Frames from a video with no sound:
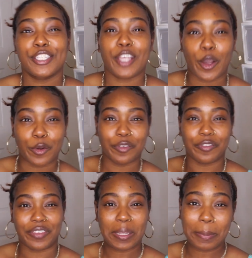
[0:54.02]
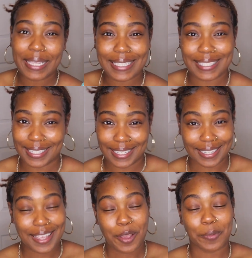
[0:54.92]
So VBT
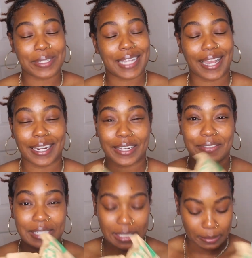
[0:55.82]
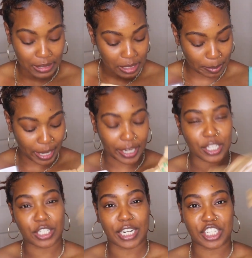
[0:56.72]
was kind enough to send me this
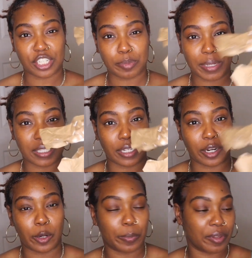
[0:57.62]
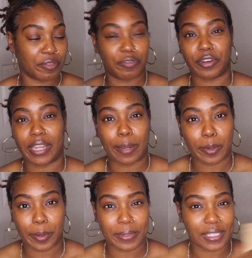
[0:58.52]
package and I just busted it open for
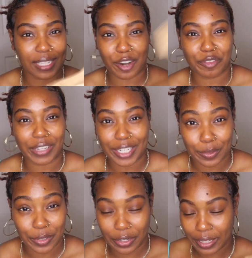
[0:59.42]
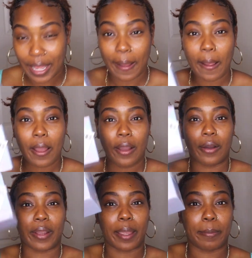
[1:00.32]
camera purposes. I don't feel like doing all that.
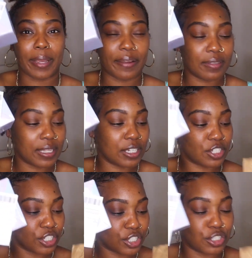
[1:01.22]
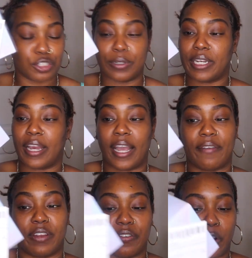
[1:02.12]
Okay, but everything is just new in here. I
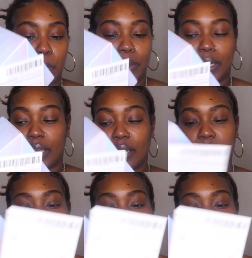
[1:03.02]
haven't even opened it.